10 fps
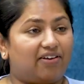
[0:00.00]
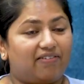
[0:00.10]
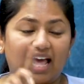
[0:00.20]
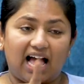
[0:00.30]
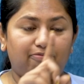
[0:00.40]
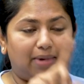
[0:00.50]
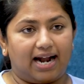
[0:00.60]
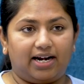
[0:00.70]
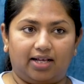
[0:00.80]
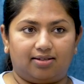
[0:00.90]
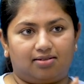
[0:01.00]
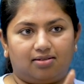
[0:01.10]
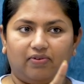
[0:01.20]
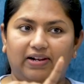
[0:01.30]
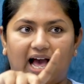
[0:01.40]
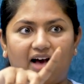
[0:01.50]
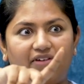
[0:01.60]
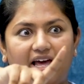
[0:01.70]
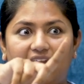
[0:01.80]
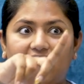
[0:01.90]
we will have bad days, we'll have
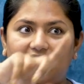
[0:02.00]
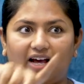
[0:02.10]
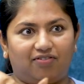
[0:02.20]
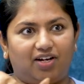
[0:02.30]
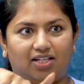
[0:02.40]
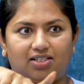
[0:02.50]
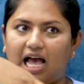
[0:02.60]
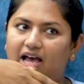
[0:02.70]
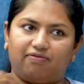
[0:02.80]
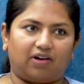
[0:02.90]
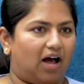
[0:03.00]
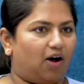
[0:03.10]
very tough days, I have